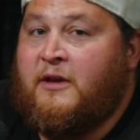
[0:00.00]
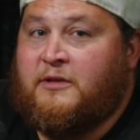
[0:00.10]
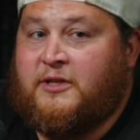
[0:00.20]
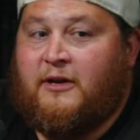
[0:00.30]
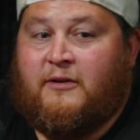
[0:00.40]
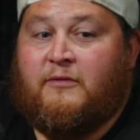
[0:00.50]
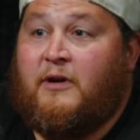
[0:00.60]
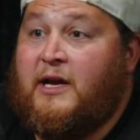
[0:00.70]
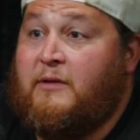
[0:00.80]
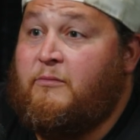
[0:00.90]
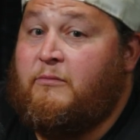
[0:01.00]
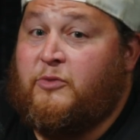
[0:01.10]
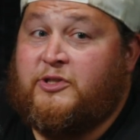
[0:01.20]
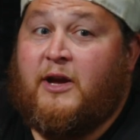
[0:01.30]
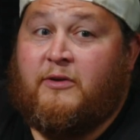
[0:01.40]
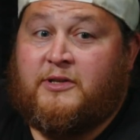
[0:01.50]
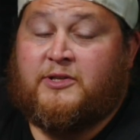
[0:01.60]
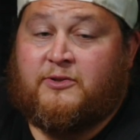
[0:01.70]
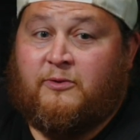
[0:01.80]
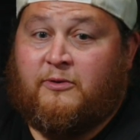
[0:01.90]
So I was going to
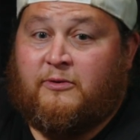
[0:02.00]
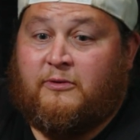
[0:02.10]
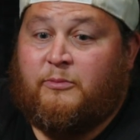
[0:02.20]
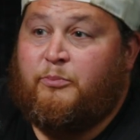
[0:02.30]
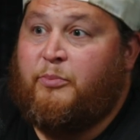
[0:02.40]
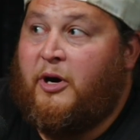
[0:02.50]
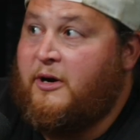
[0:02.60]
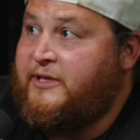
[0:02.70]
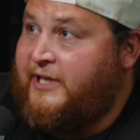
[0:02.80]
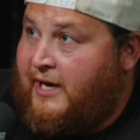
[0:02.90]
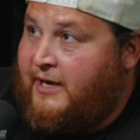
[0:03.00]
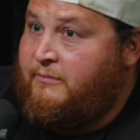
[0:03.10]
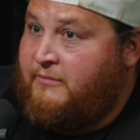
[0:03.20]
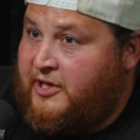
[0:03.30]
school part-time at